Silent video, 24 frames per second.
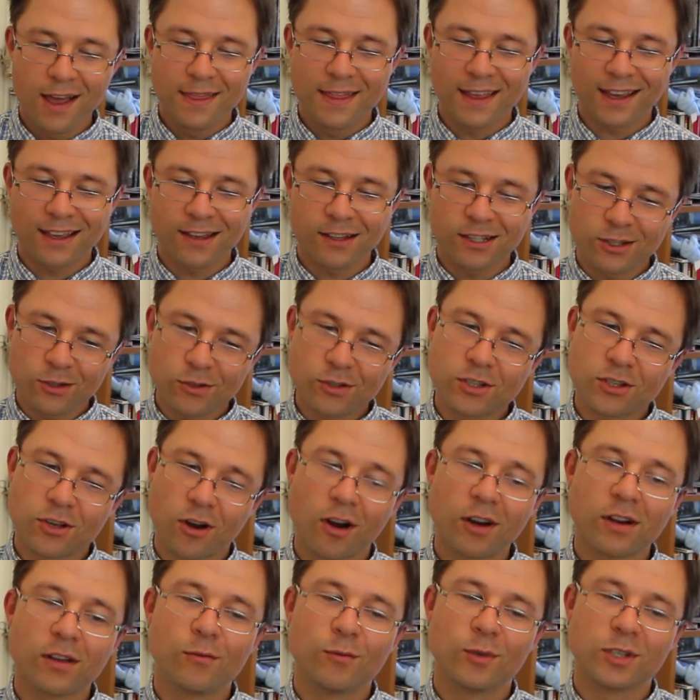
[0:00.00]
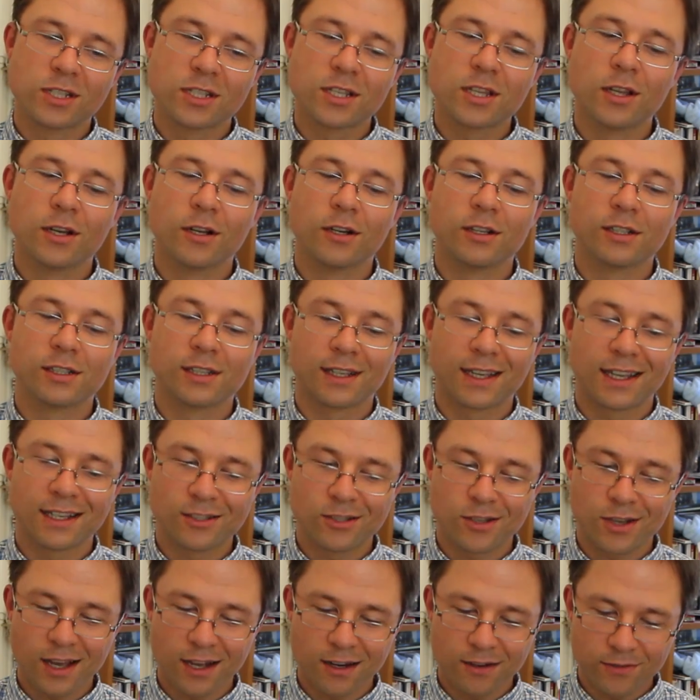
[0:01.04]
It gets you started with slurs and
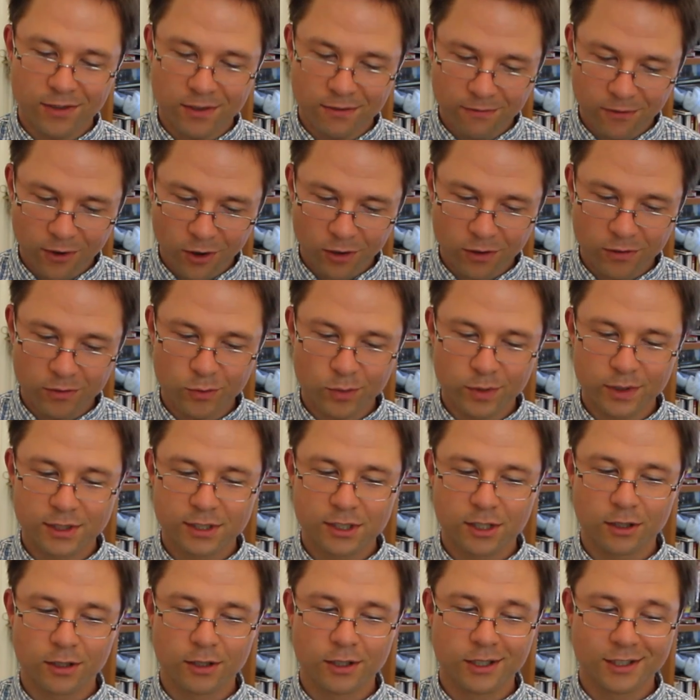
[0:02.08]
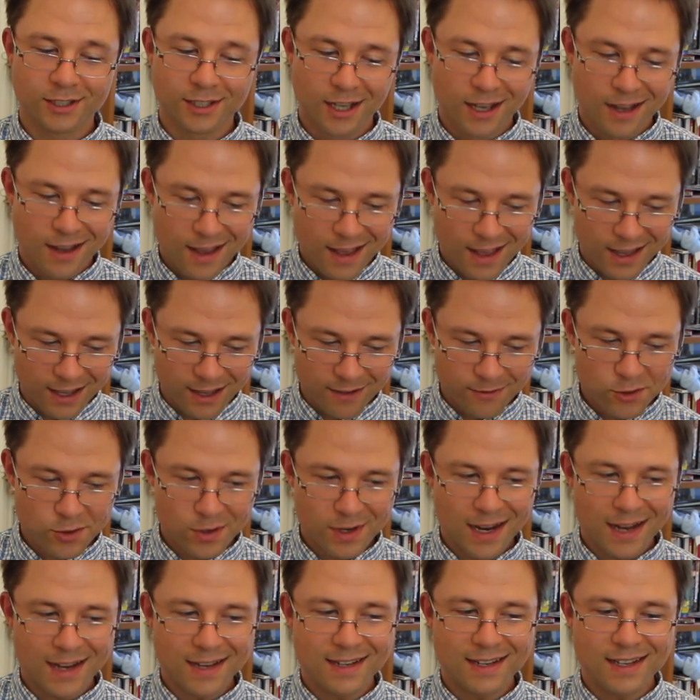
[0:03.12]
gets you kind of involved with slurs. It gives you
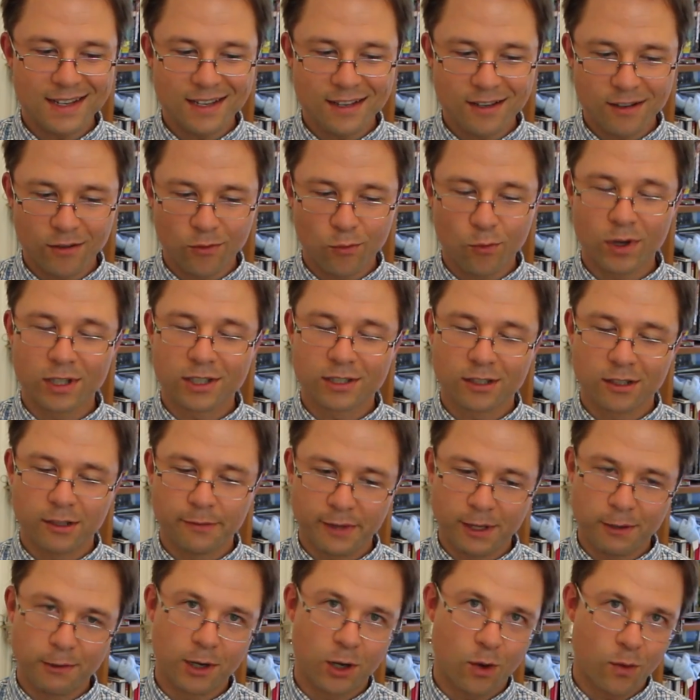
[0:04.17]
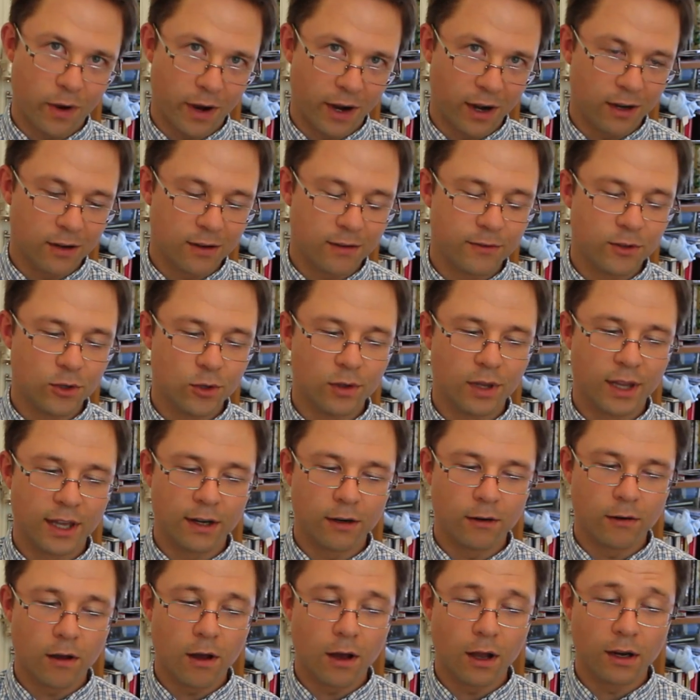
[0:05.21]
an idea of what's going to be required of you
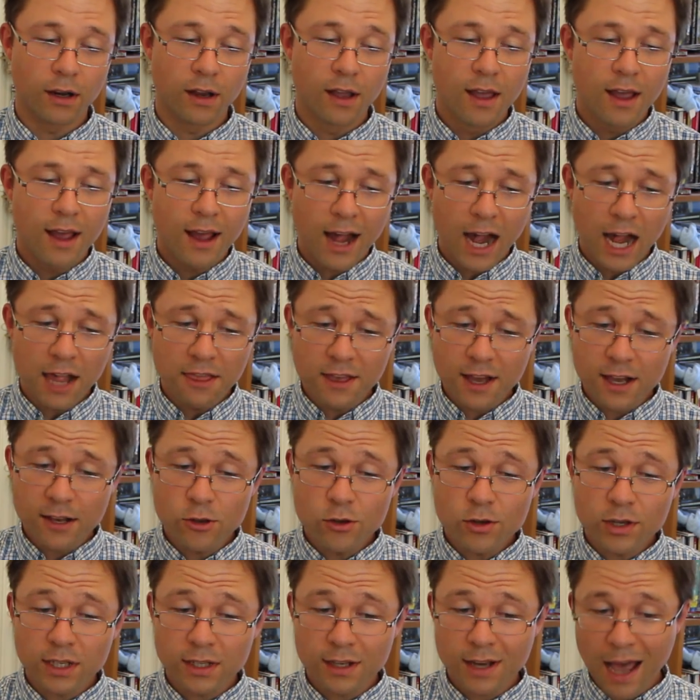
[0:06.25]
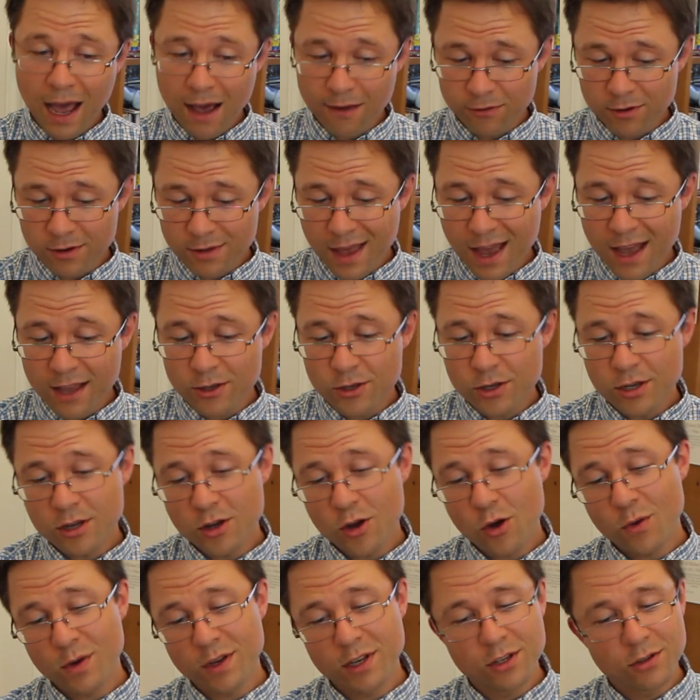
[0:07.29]
later on. And then you can, after that, you can
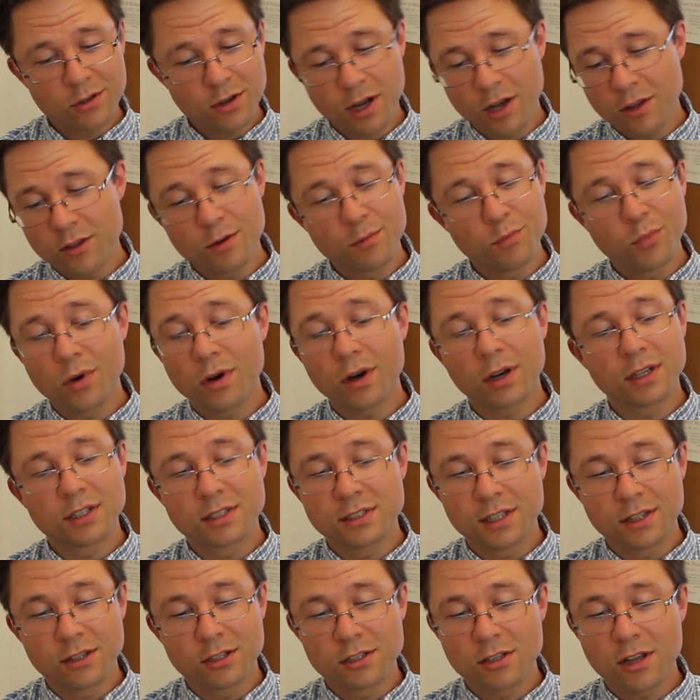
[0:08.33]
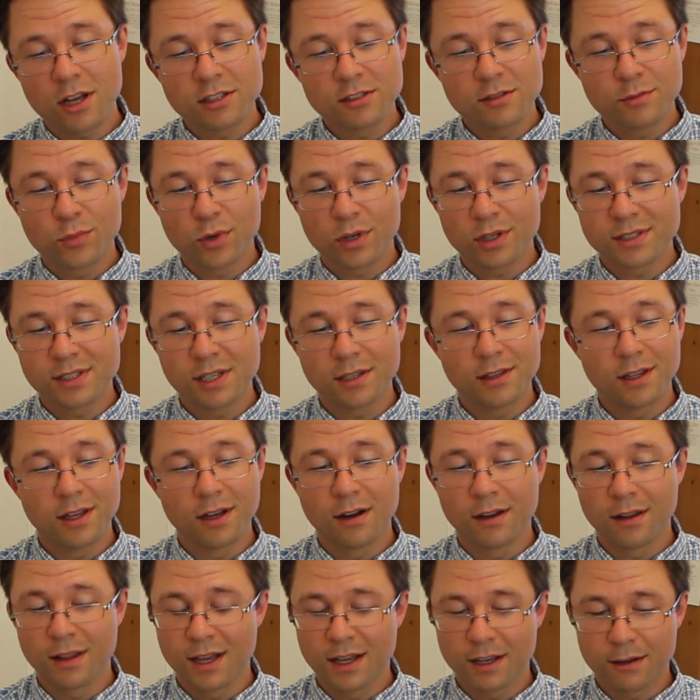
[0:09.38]
go into other books. And there's lots of books out
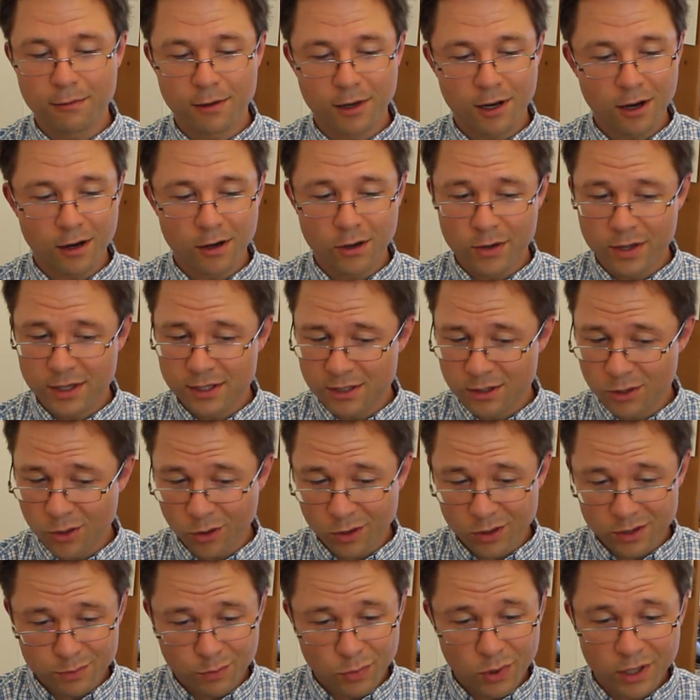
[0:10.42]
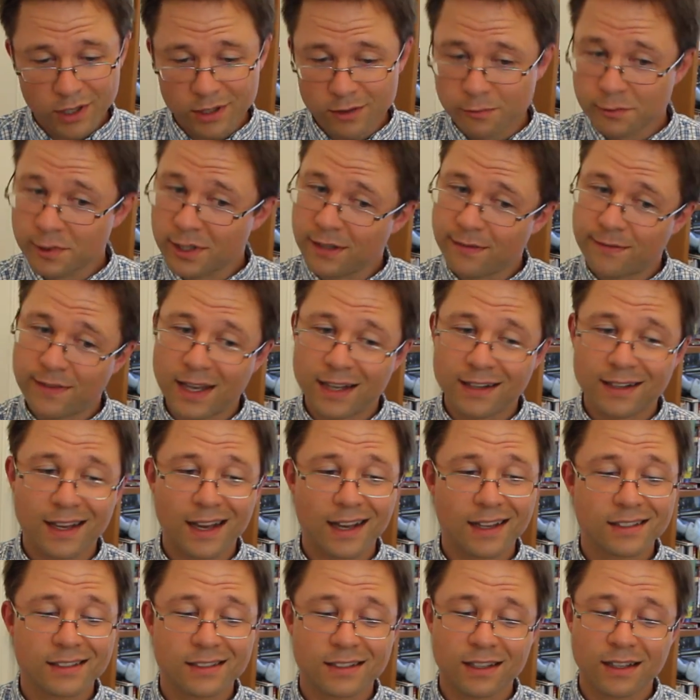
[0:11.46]
there, like Ricardo Izanolo's book is really
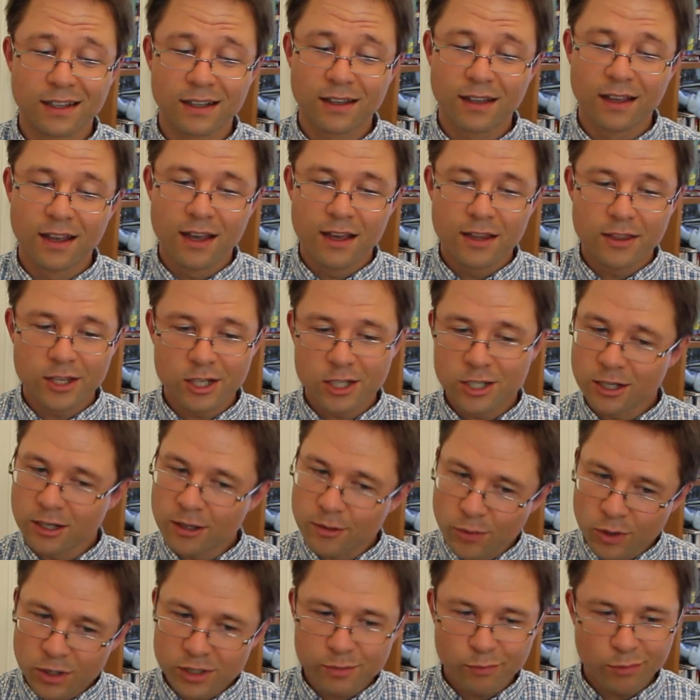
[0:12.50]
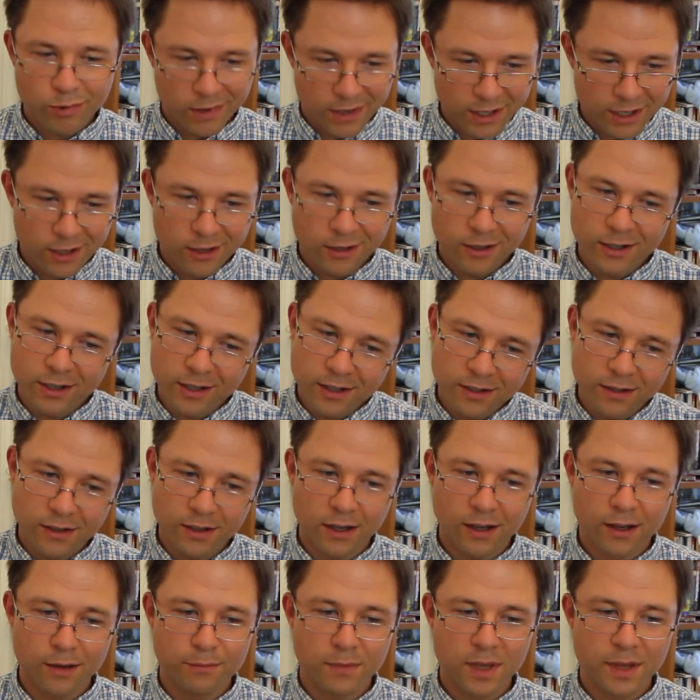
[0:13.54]
fantastic. The Shear book's pretty good,
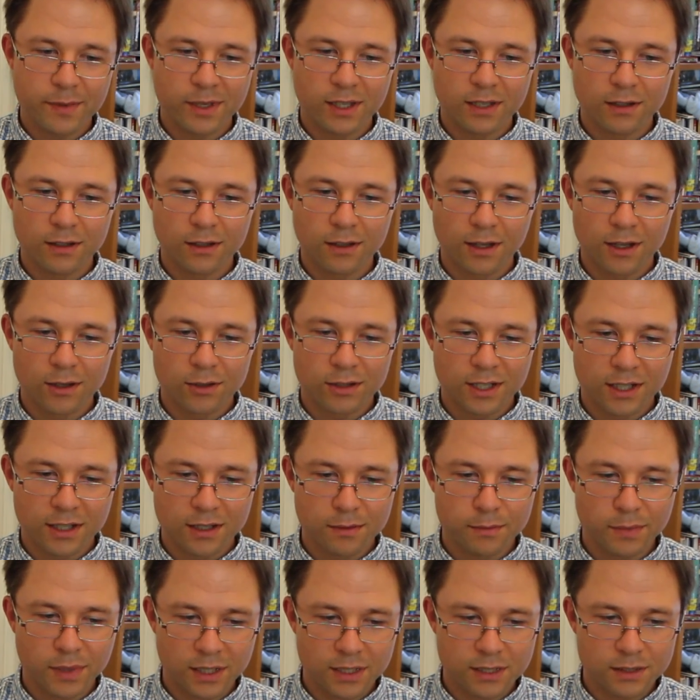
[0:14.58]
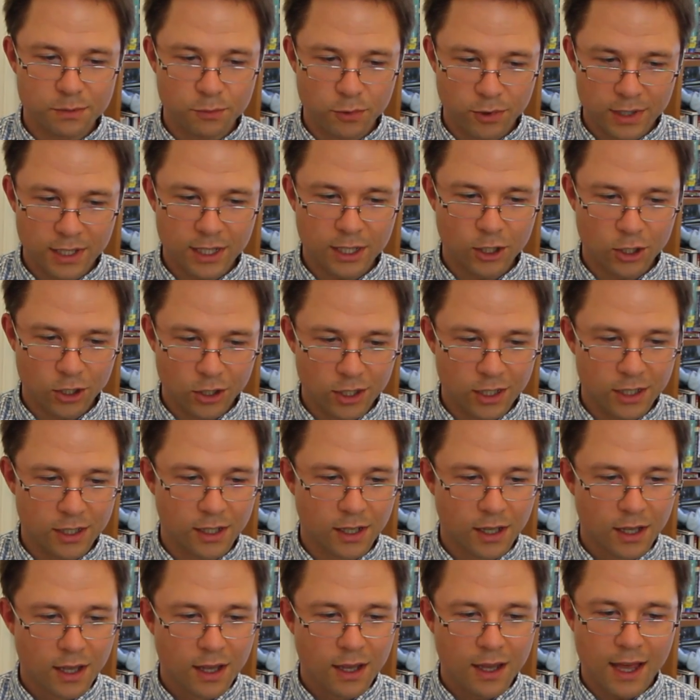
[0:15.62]
maybe a little outdated, but it's pretty good
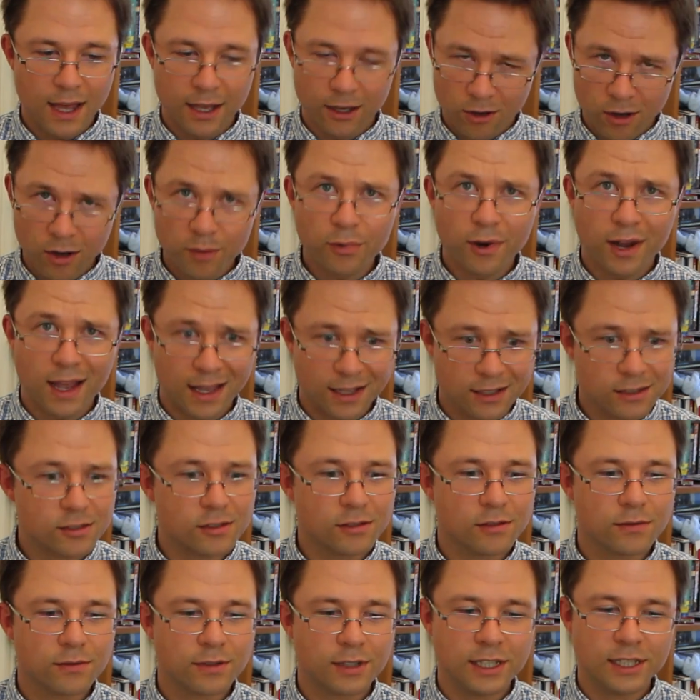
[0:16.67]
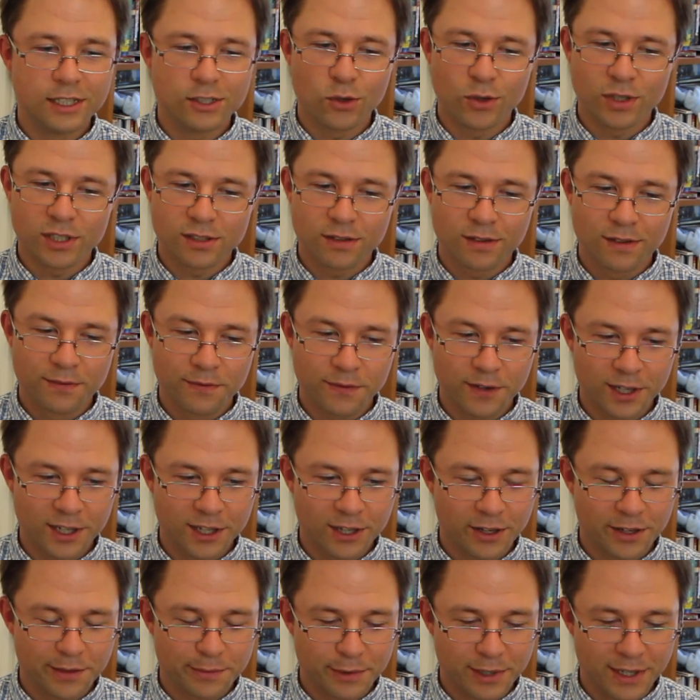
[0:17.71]
and comprehensive. He's always very
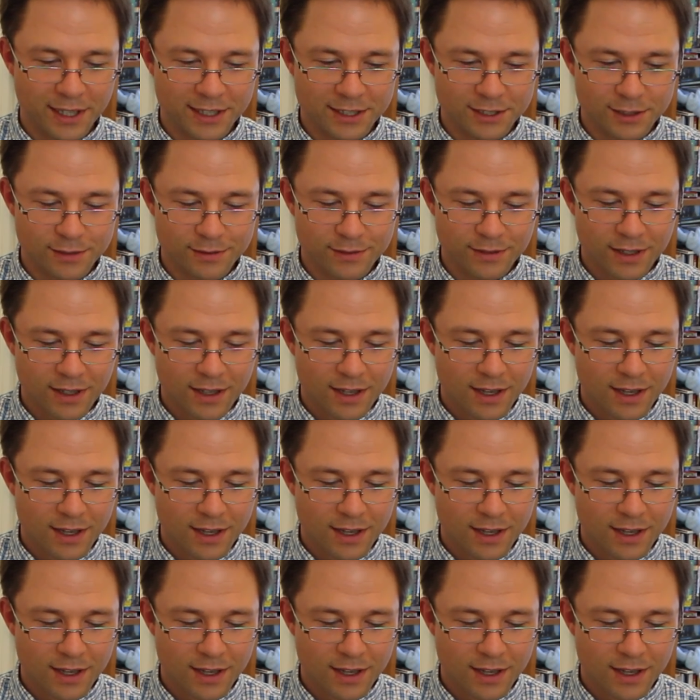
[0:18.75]
comprehensive.